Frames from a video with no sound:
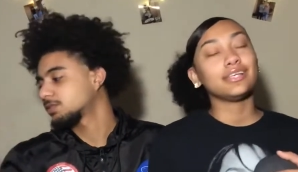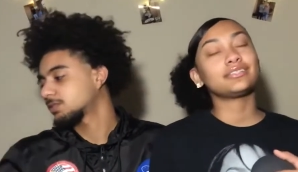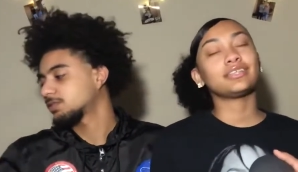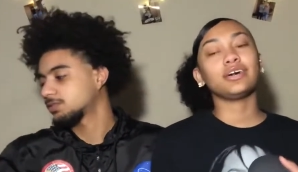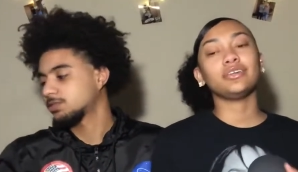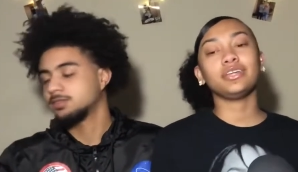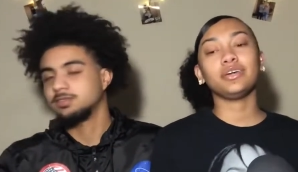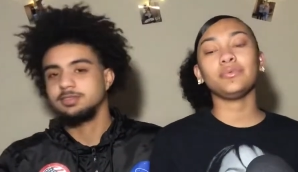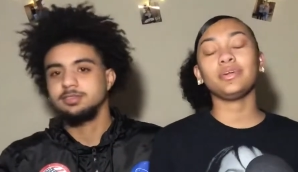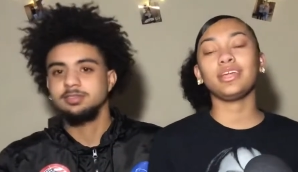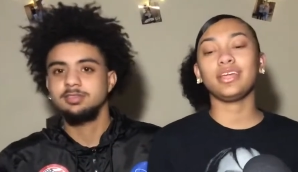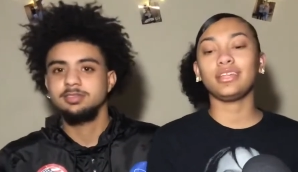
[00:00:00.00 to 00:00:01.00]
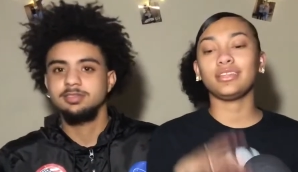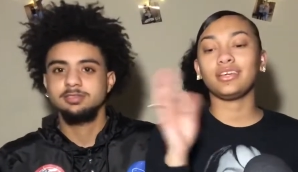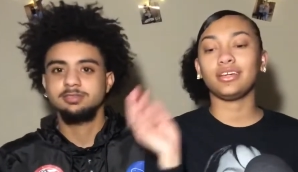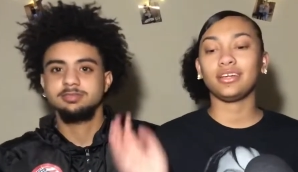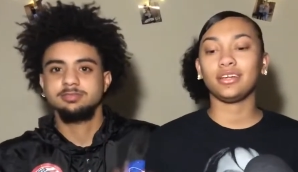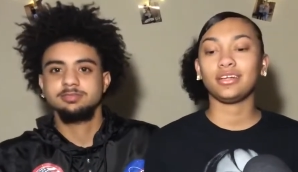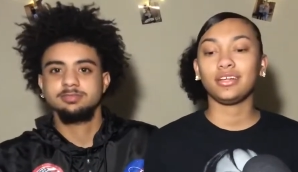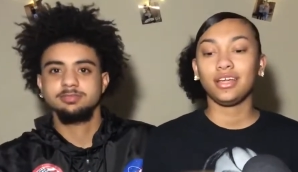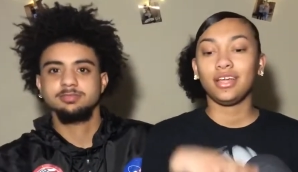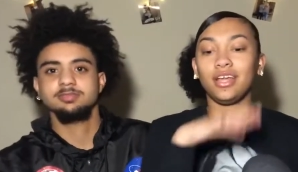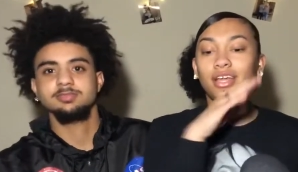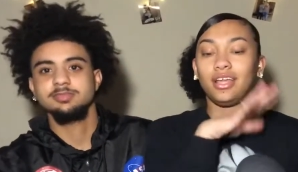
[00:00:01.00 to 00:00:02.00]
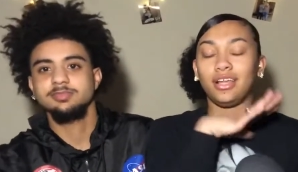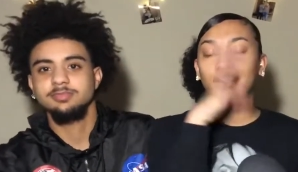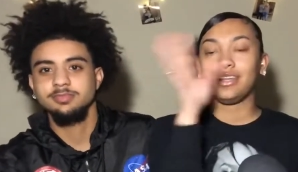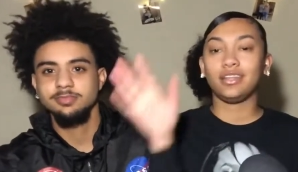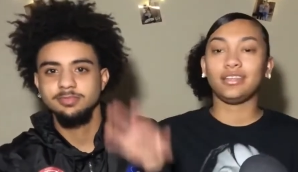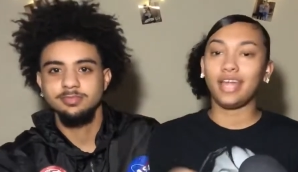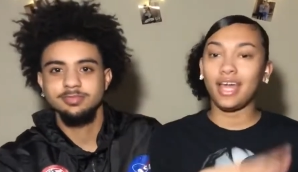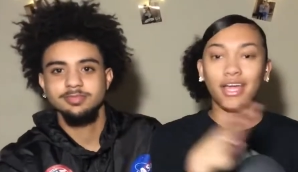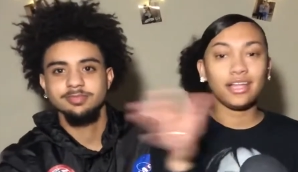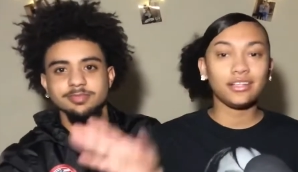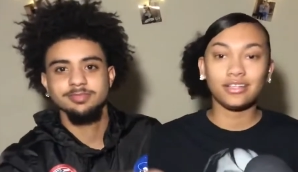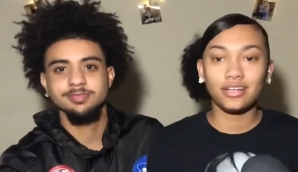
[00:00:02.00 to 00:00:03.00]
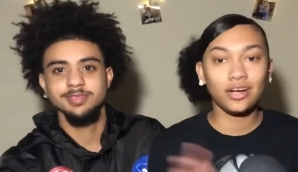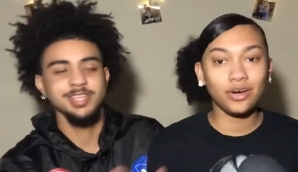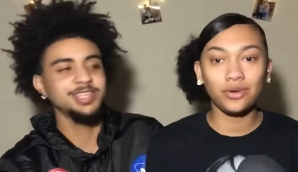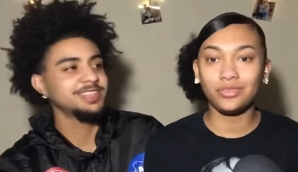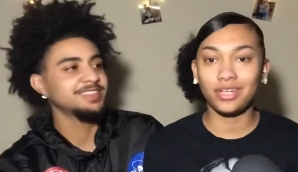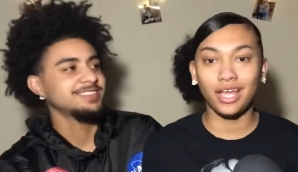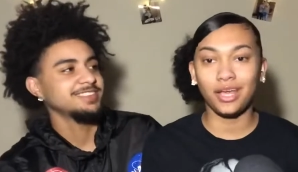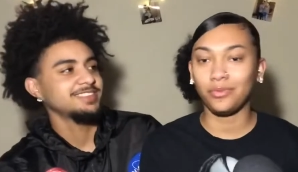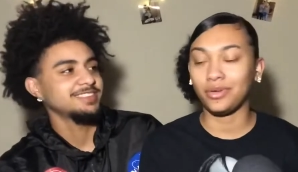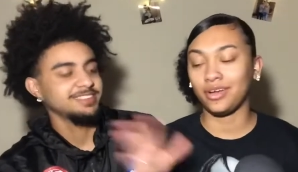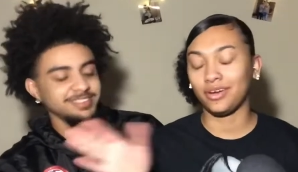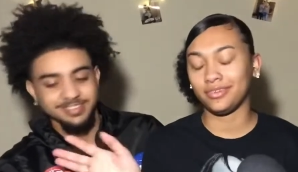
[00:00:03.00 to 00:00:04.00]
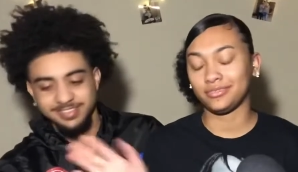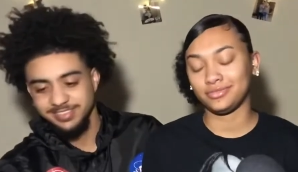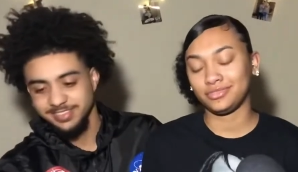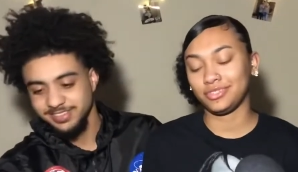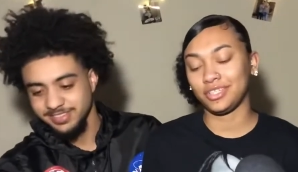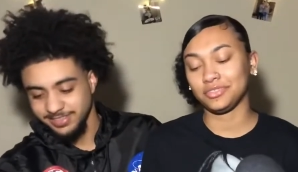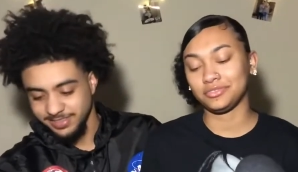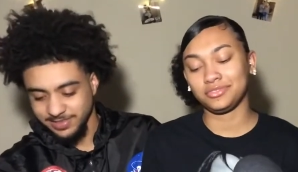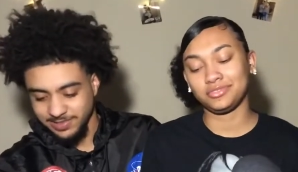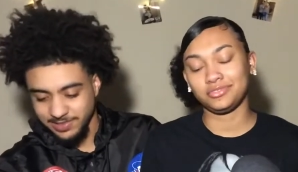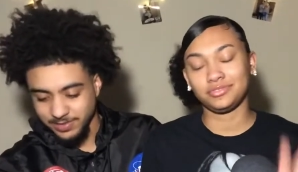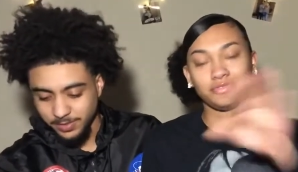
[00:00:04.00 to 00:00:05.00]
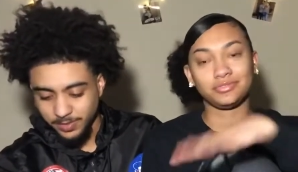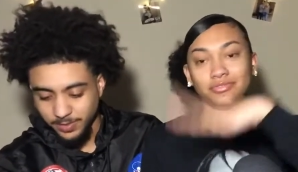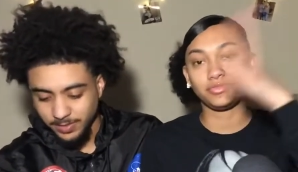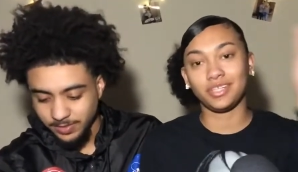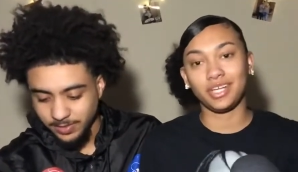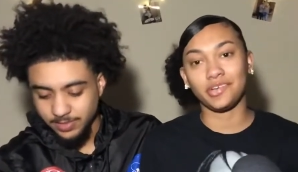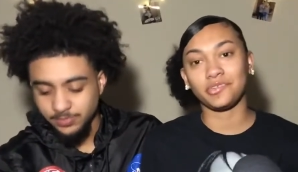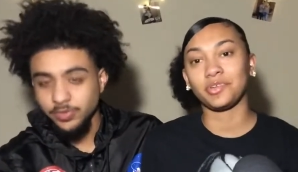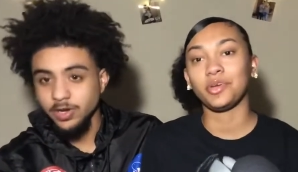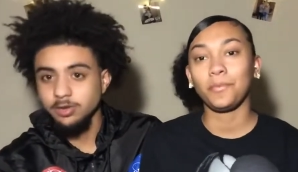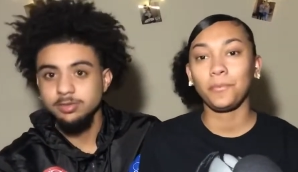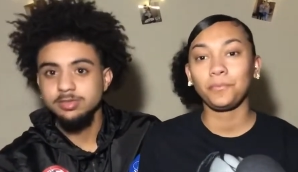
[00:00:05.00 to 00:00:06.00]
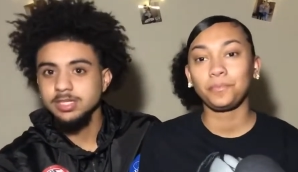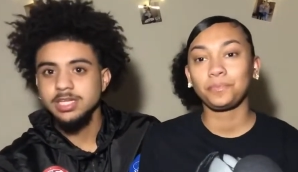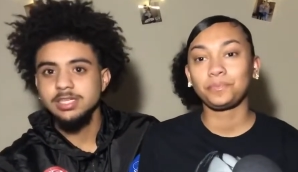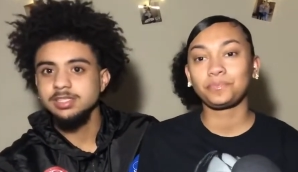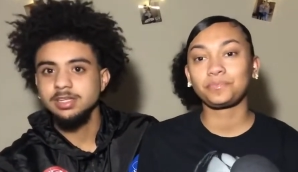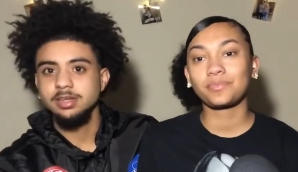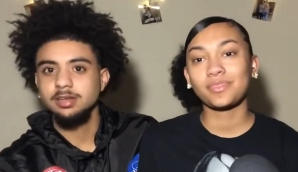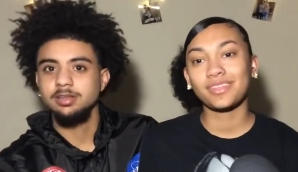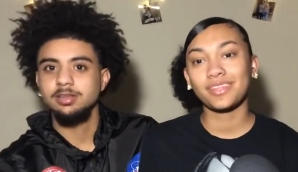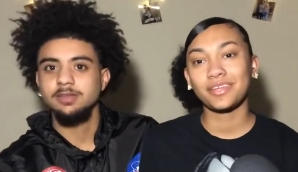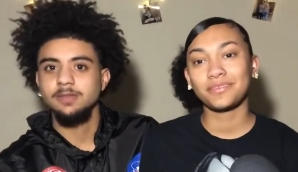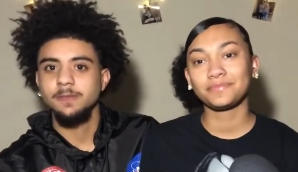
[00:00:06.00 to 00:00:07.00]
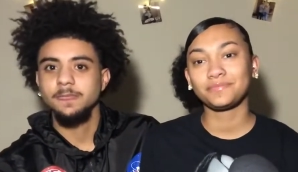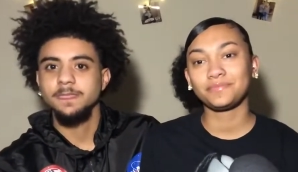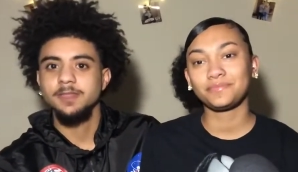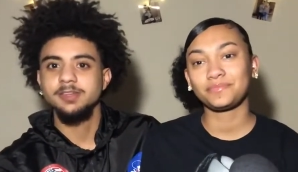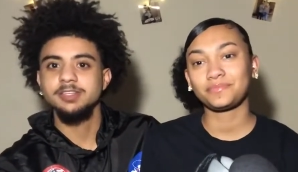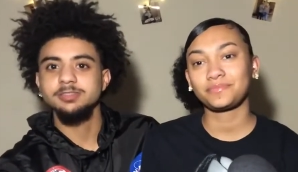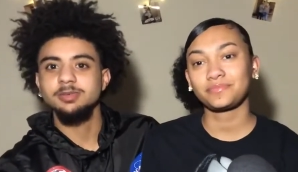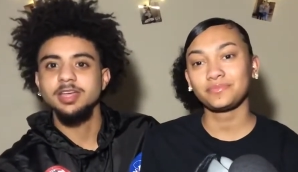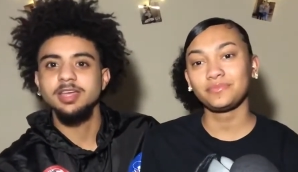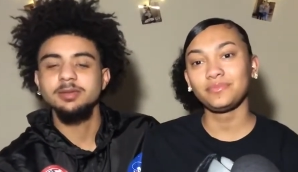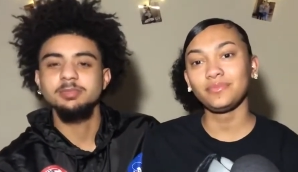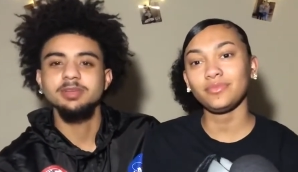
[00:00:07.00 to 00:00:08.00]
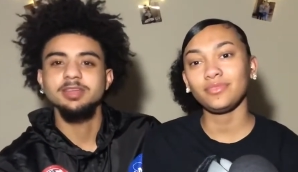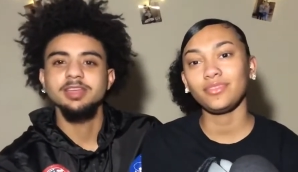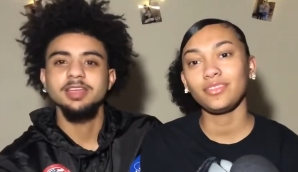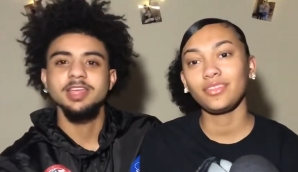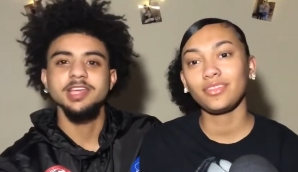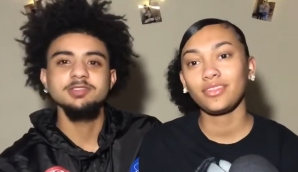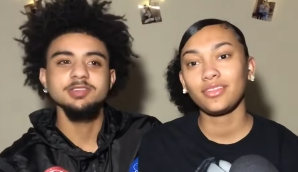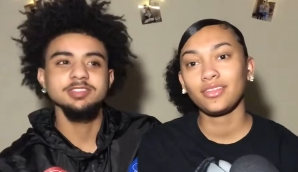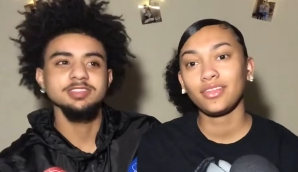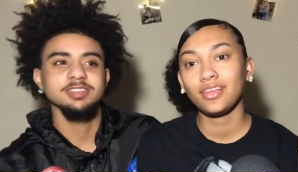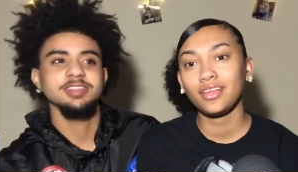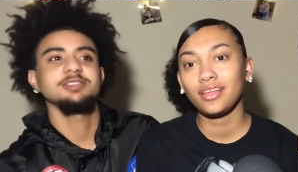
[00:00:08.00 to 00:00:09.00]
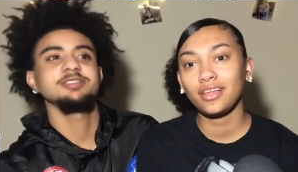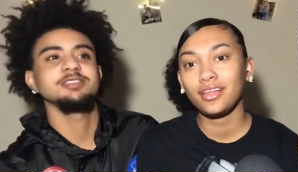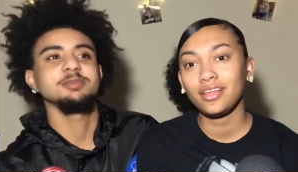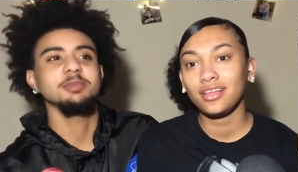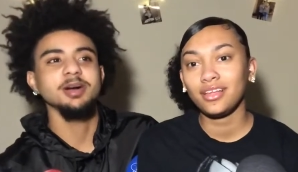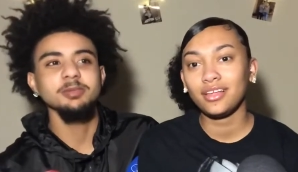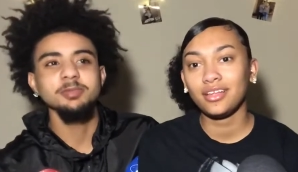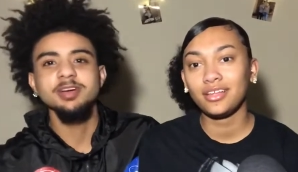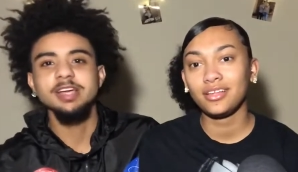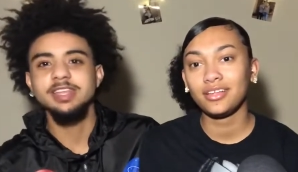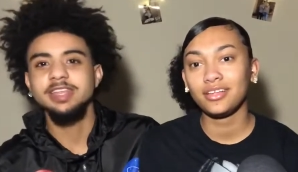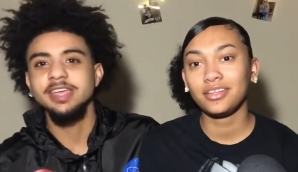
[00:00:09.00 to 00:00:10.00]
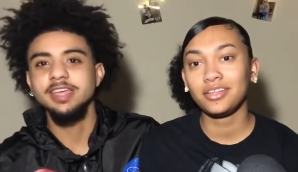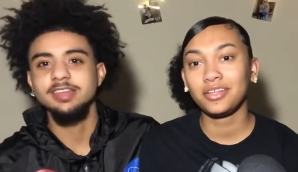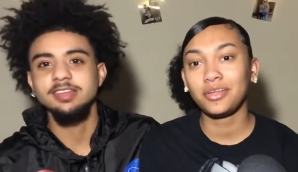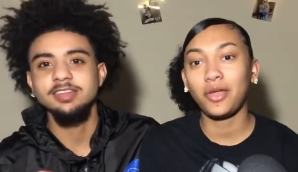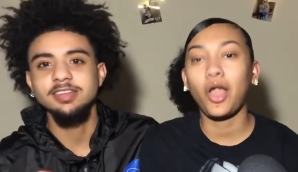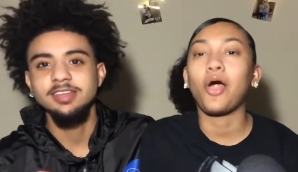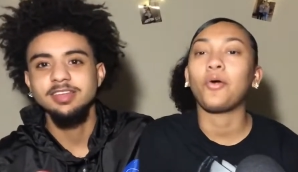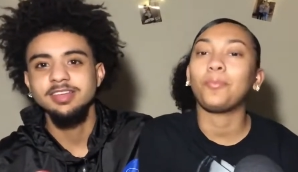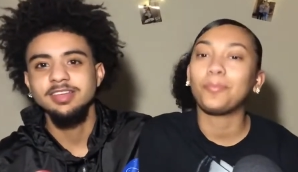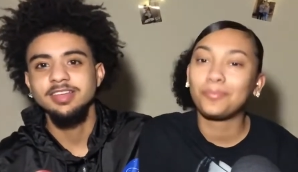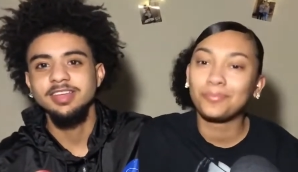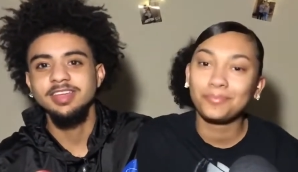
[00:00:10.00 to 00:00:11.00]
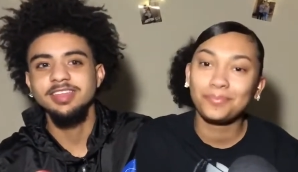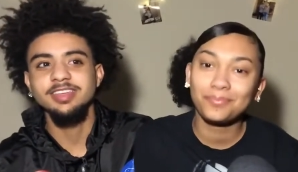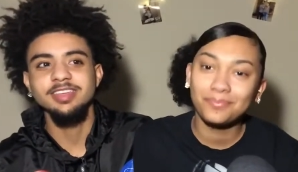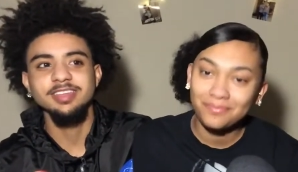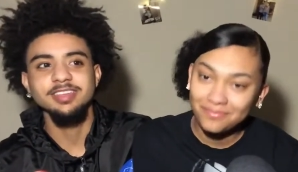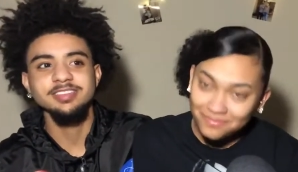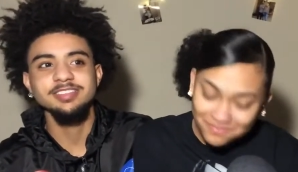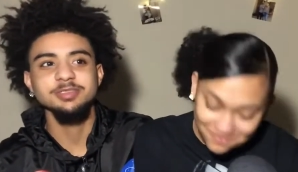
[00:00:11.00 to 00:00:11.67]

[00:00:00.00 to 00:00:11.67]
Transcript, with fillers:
Speaker 1: So then we get there and that whole day went on, you know, whatever.
Speaker 2: No, that's not it. This what happened. It was it was a mama, a daddy, oh. and then